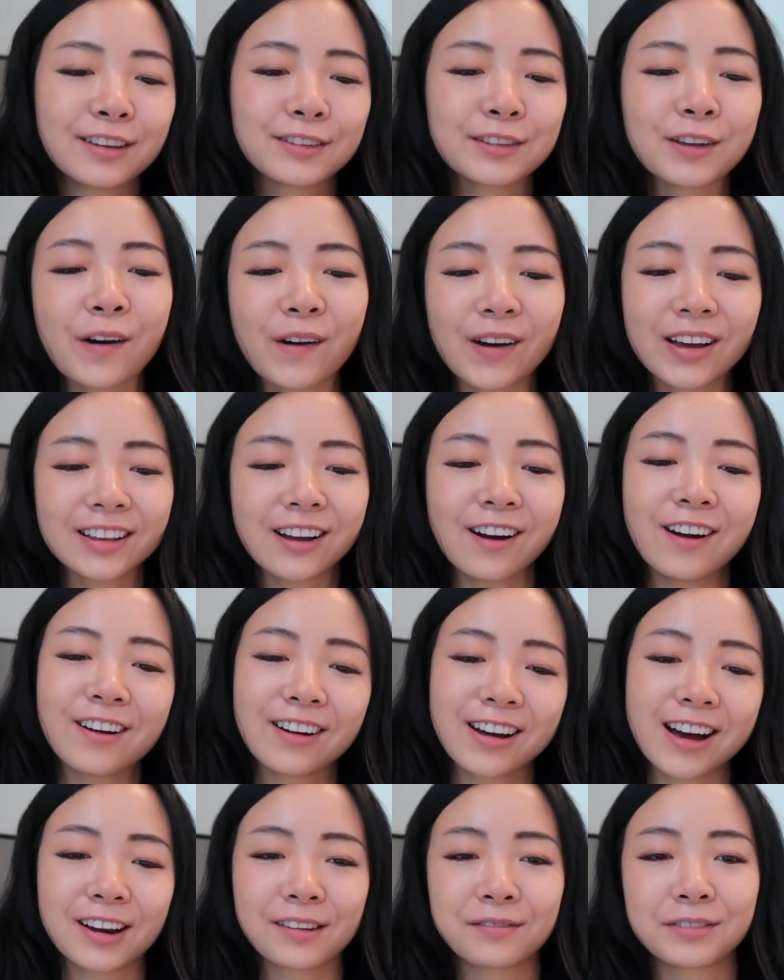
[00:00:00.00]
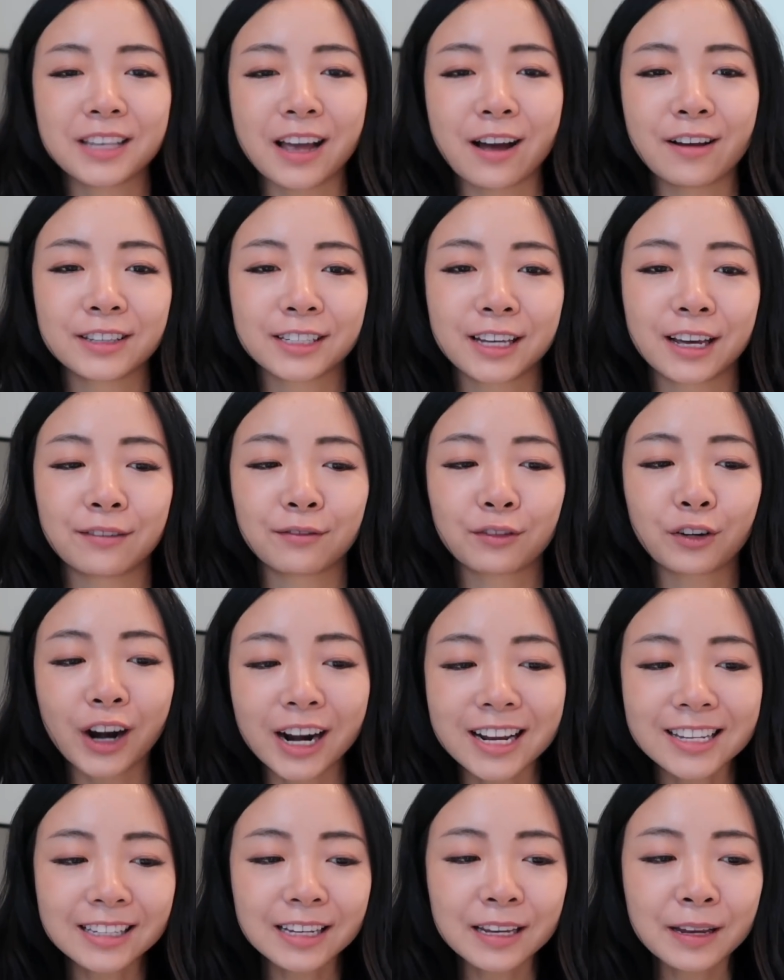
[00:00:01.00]
So it all kind of sounds kind of
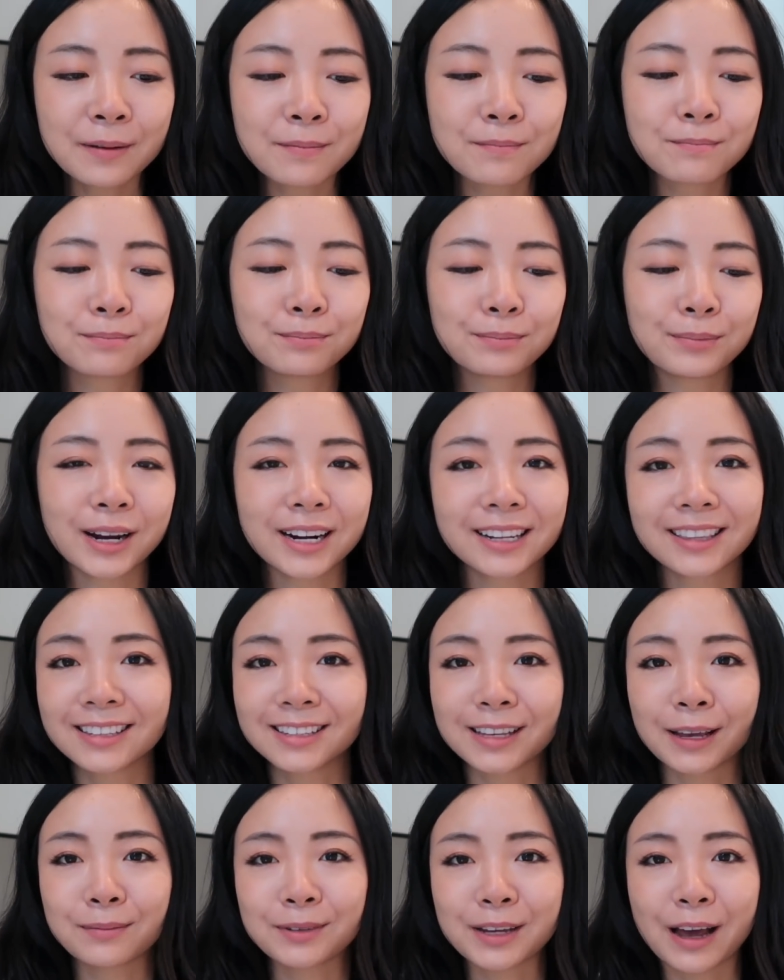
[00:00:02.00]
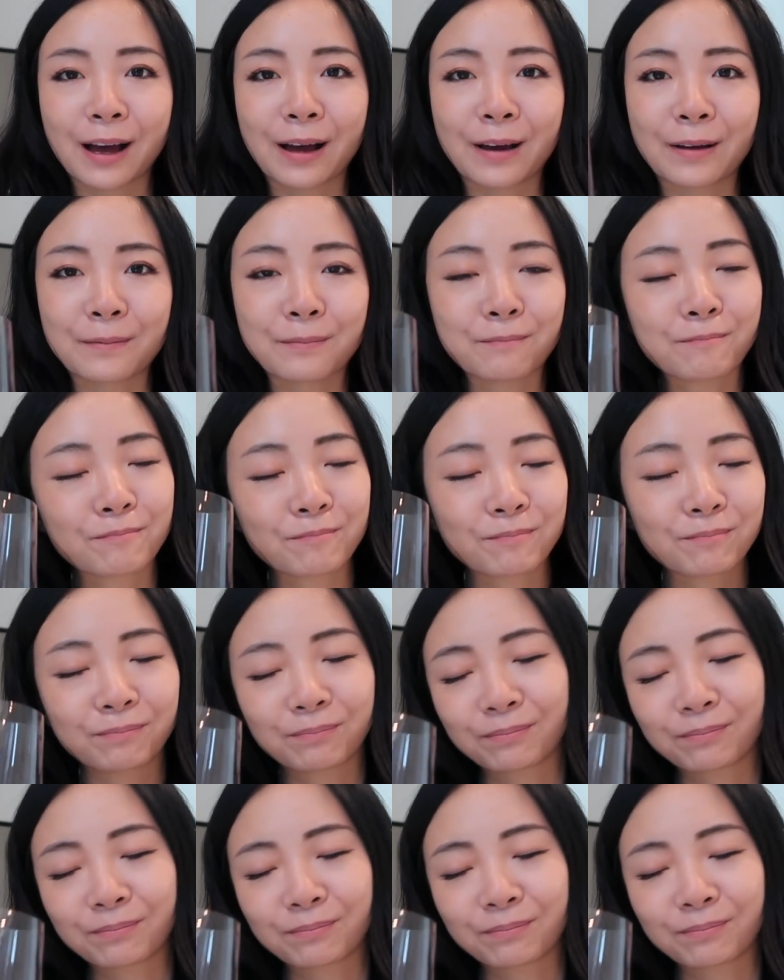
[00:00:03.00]
crazy, but at the same time,